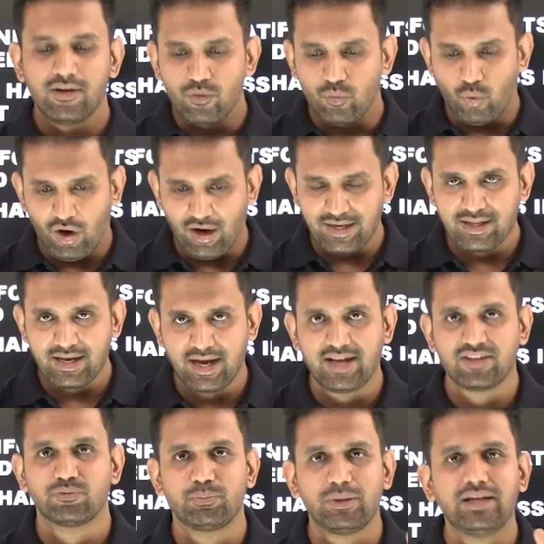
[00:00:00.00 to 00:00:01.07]
What
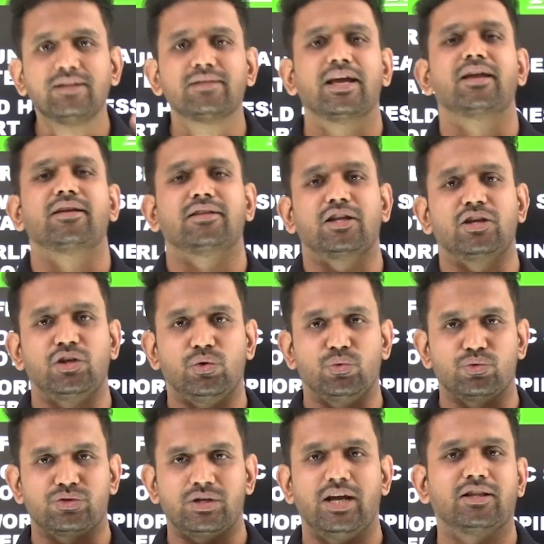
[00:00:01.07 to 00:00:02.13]
has been there in the
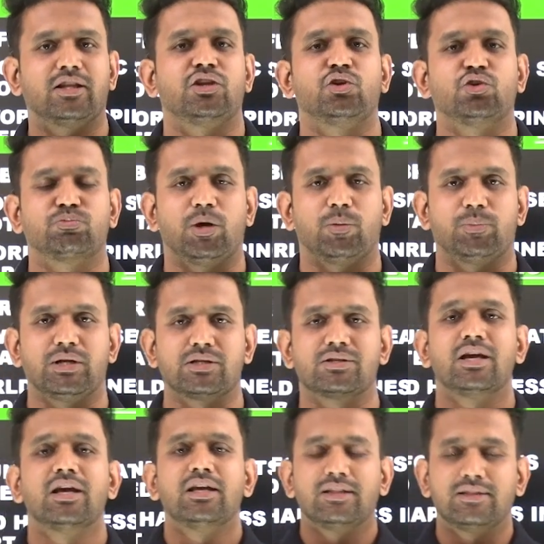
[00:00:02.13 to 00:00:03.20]
news and the newspapers,
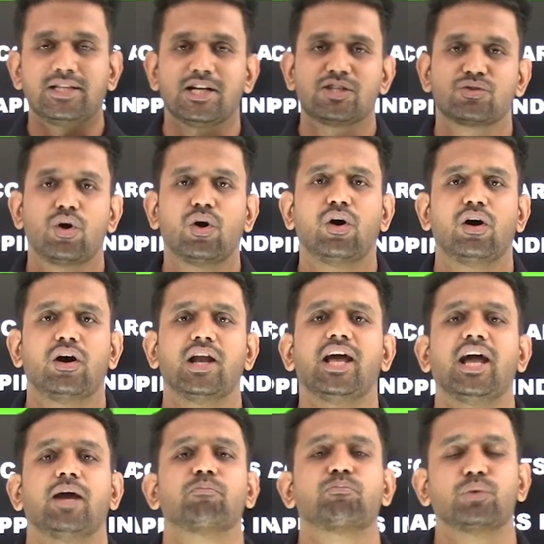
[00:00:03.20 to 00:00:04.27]
that's all
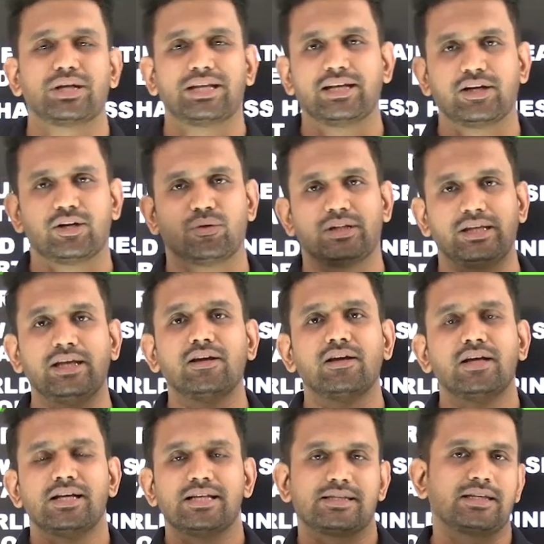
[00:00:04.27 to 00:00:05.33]
I am putting it on the
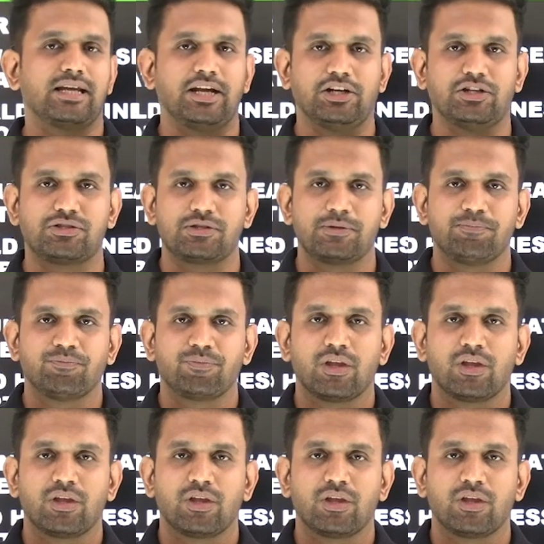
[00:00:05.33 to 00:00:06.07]
slides.